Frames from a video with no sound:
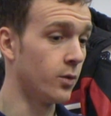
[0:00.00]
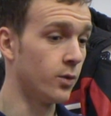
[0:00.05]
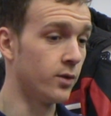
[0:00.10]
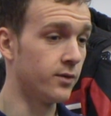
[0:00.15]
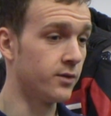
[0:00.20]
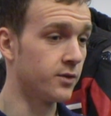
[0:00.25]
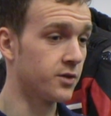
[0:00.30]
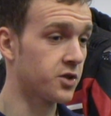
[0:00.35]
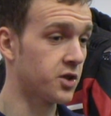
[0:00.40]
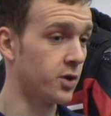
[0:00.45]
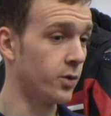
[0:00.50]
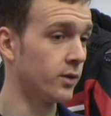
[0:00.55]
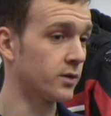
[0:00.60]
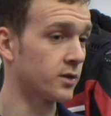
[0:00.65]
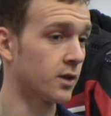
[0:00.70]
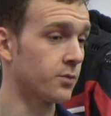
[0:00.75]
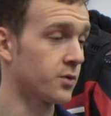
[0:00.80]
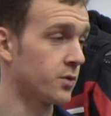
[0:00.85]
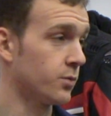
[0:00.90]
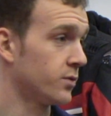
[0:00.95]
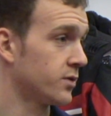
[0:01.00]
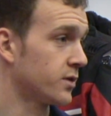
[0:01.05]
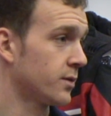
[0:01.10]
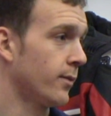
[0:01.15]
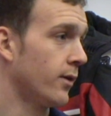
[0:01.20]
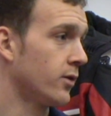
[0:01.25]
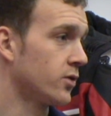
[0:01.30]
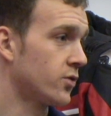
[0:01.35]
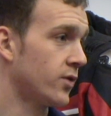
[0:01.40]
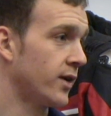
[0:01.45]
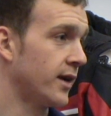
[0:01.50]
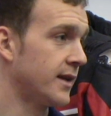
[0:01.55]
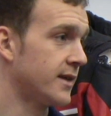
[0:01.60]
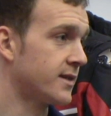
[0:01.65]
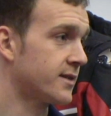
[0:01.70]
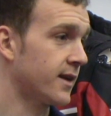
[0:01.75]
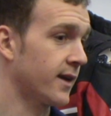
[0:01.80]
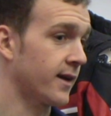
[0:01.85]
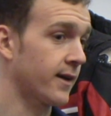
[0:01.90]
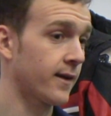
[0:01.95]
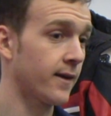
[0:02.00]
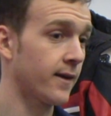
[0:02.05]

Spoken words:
and Stuart's option was the most realistic.